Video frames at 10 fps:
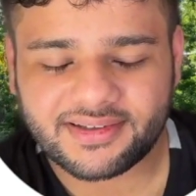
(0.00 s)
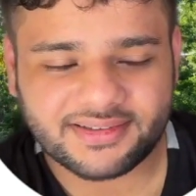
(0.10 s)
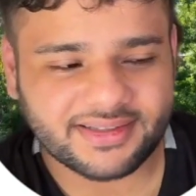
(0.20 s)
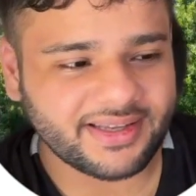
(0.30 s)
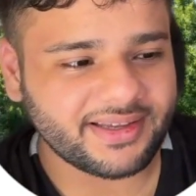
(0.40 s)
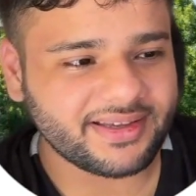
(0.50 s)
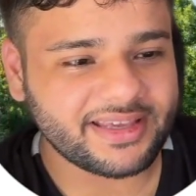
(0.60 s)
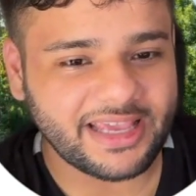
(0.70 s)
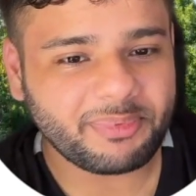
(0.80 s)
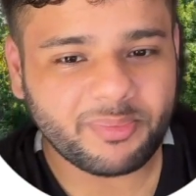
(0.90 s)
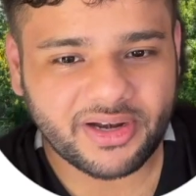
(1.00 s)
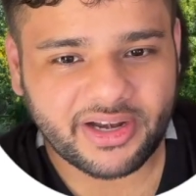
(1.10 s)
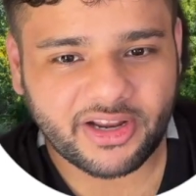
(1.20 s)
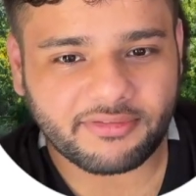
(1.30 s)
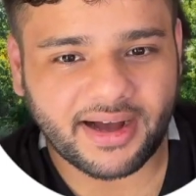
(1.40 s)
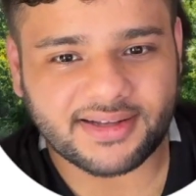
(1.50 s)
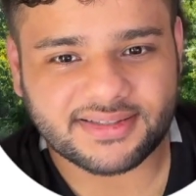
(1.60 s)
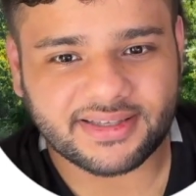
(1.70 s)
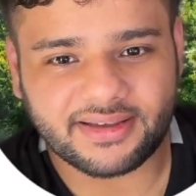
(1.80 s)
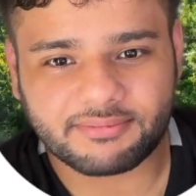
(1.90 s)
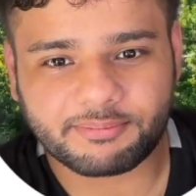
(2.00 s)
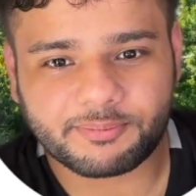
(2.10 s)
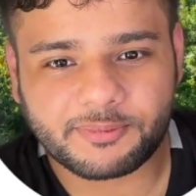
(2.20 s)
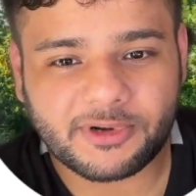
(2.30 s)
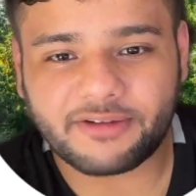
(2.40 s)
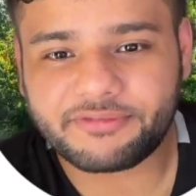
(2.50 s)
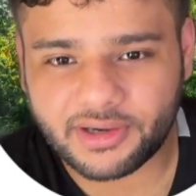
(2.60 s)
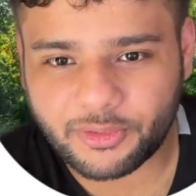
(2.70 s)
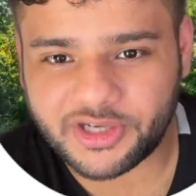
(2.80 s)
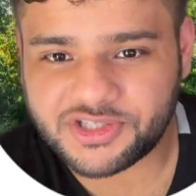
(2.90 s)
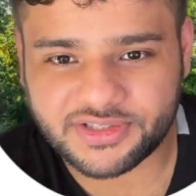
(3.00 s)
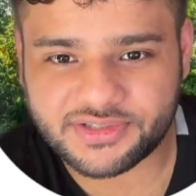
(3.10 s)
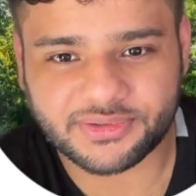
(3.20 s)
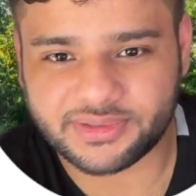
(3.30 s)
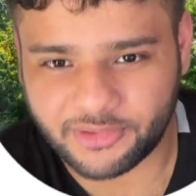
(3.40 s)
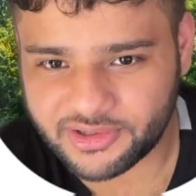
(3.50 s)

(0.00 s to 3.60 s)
the capability of asking tougher questions to the model.